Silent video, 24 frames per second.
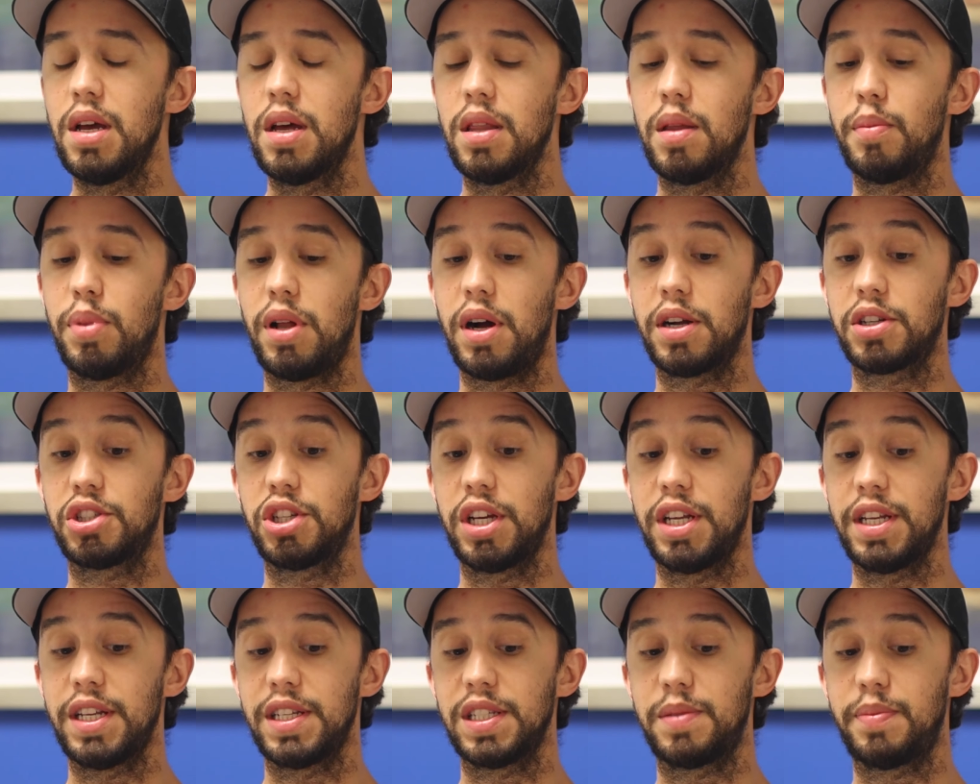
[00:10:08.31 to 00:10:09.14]
The
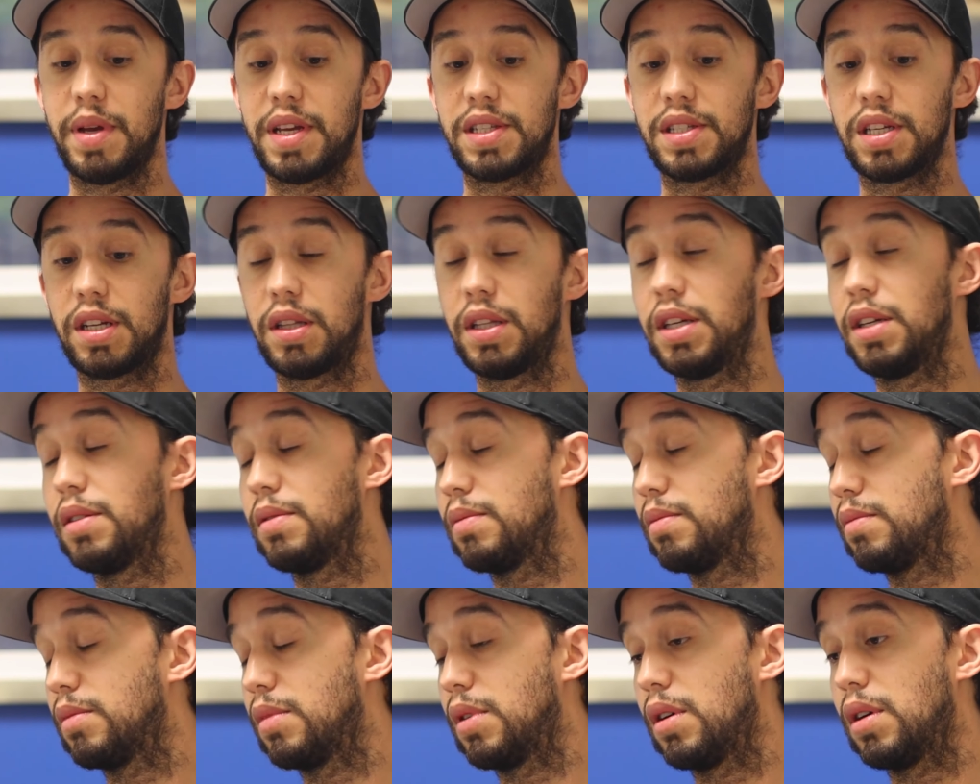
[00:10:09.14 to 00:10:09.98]
blockchain is basically
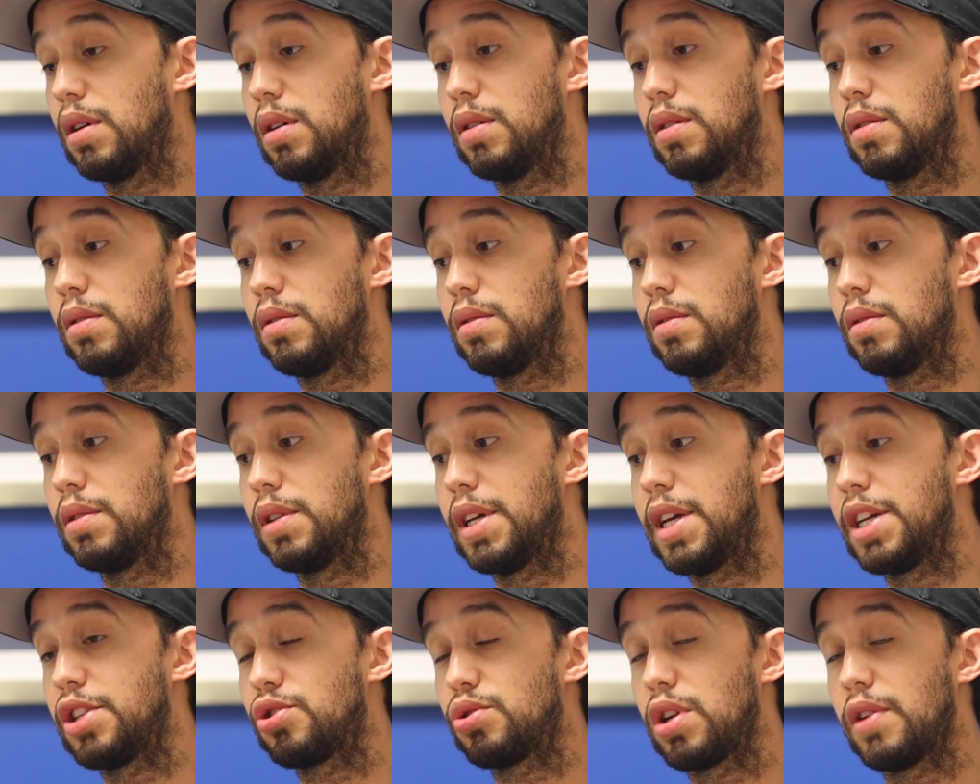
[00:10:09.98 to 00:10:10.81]

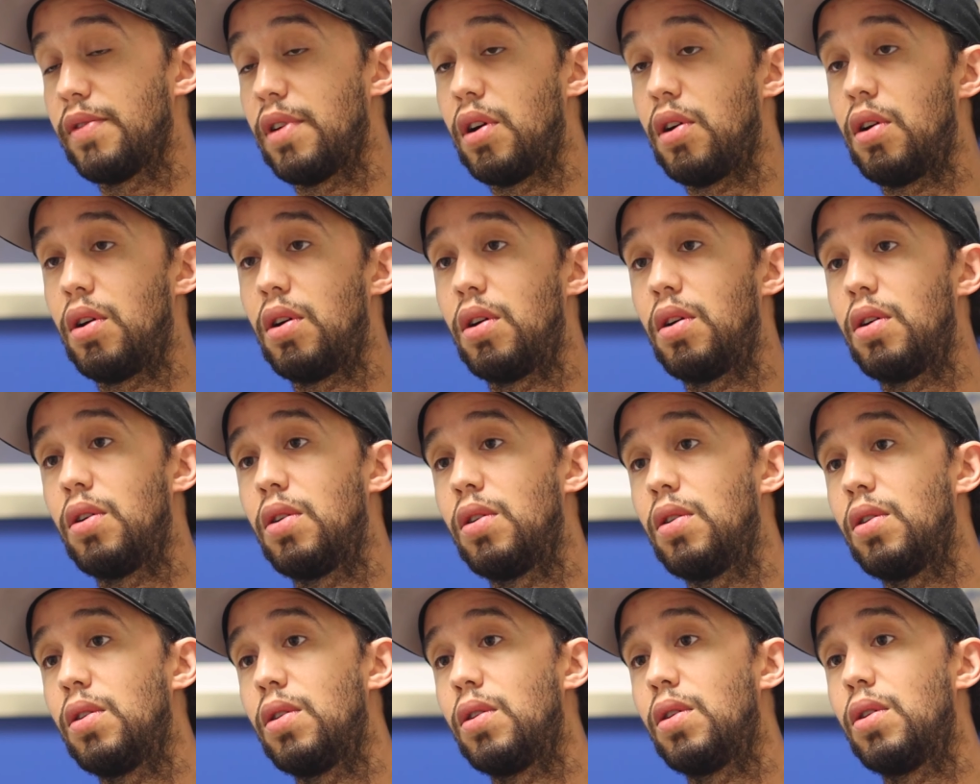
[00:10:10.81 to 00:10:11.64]
the history of
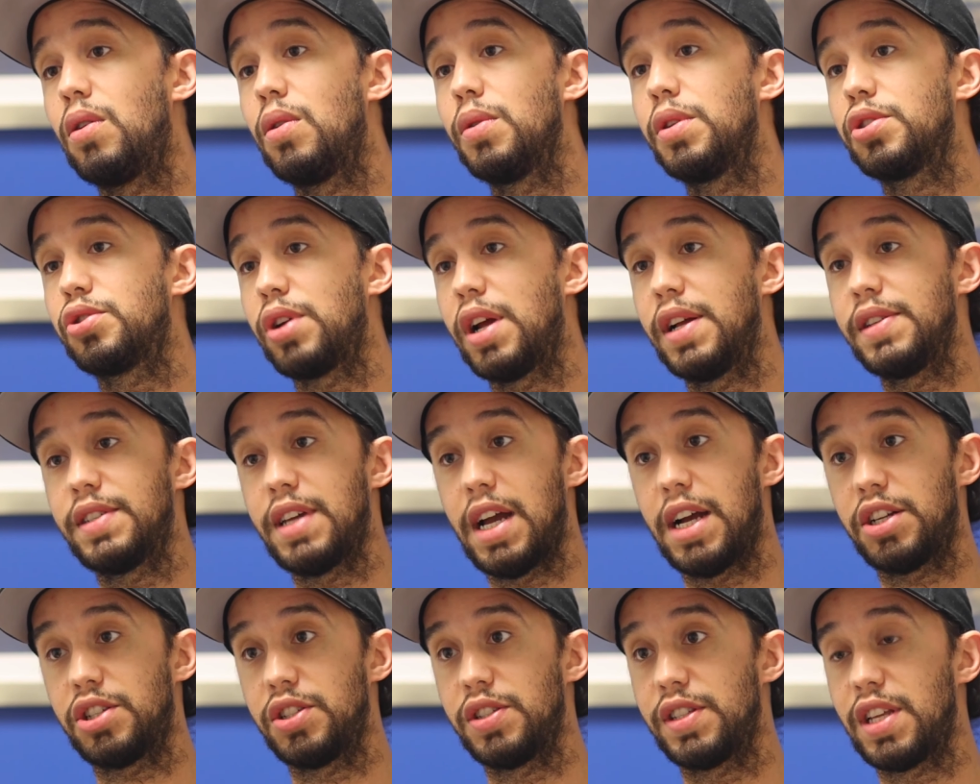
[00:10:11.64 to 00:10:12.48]
all the
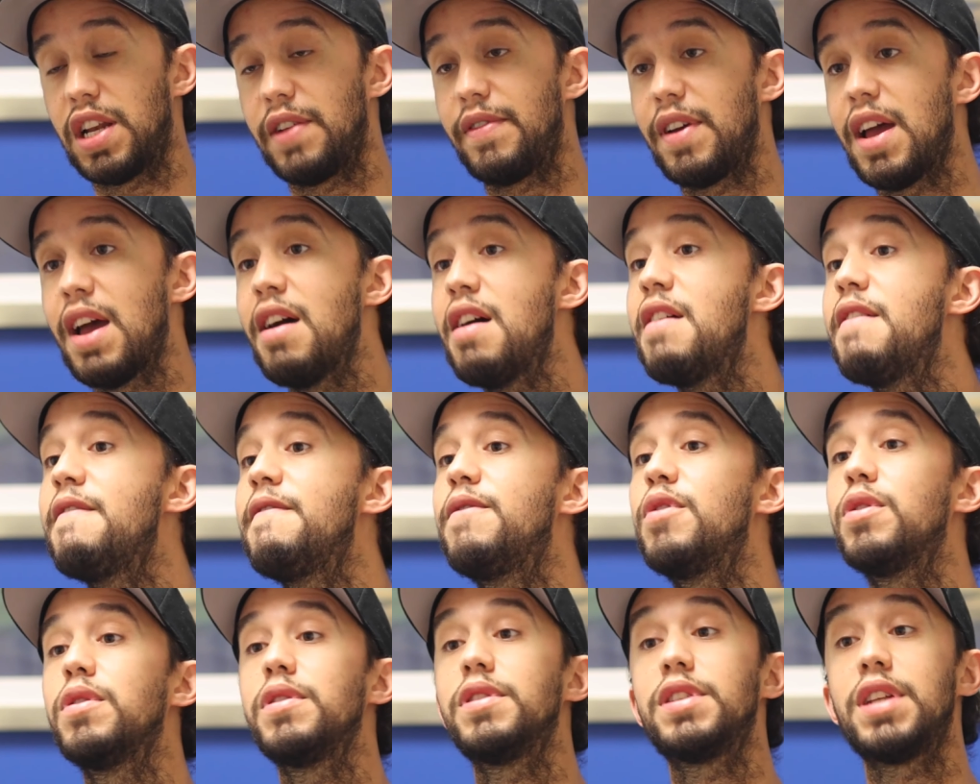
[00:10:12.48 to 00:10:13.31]
transactions that have
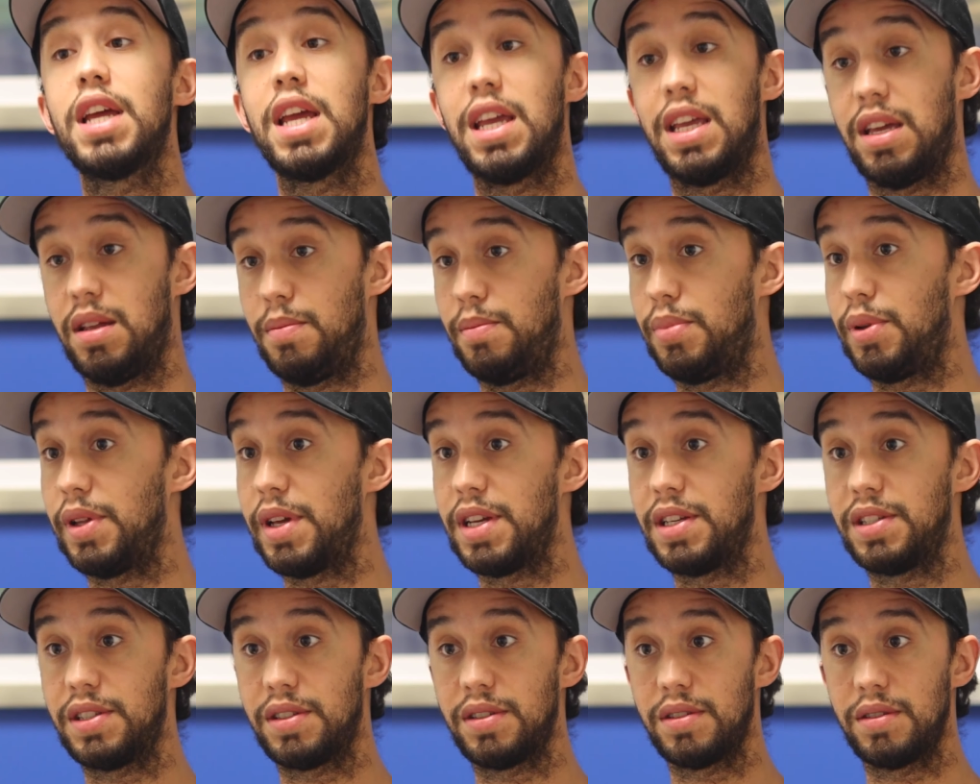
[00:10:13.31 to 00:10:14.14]
ever taken
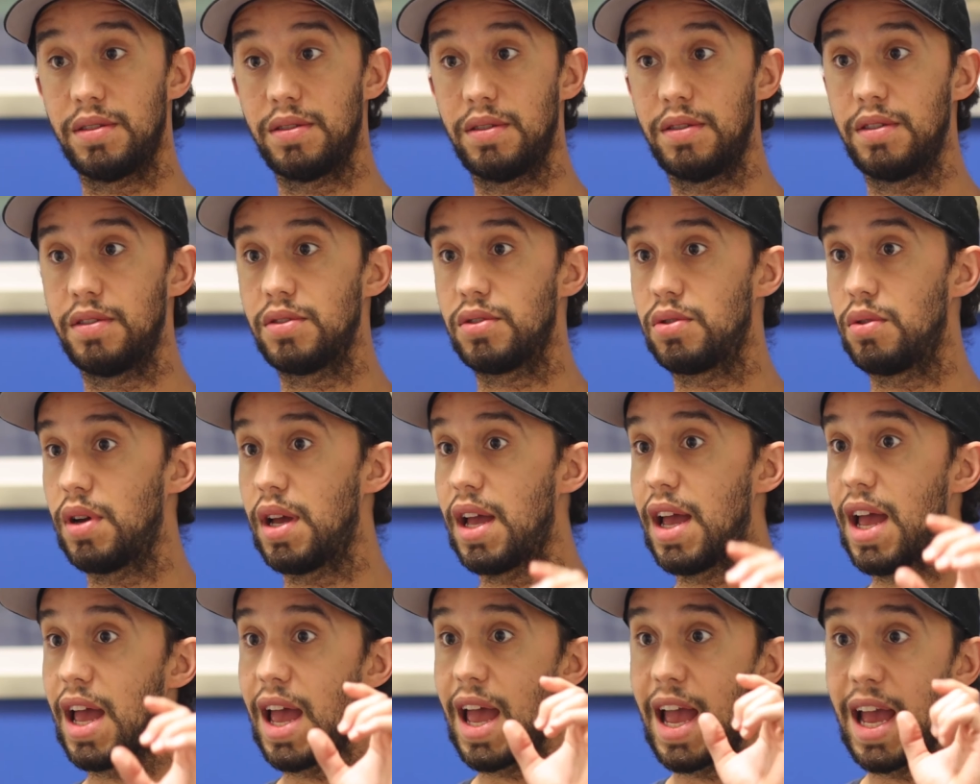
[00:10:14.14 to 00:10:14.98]
place.
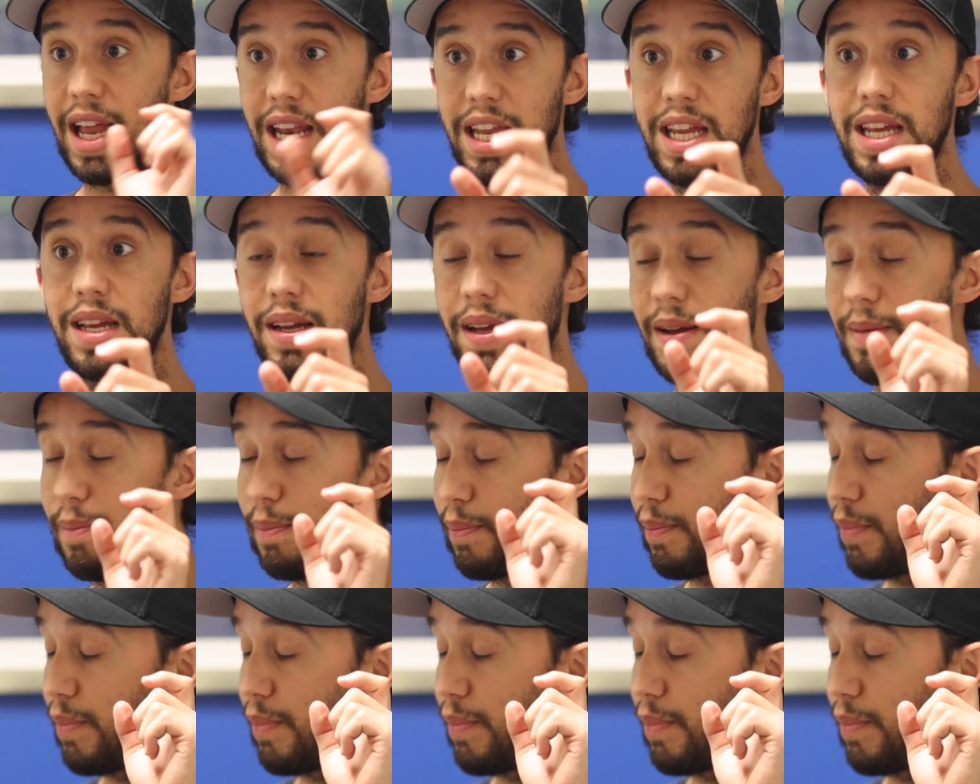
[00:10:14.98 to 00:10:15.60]
So any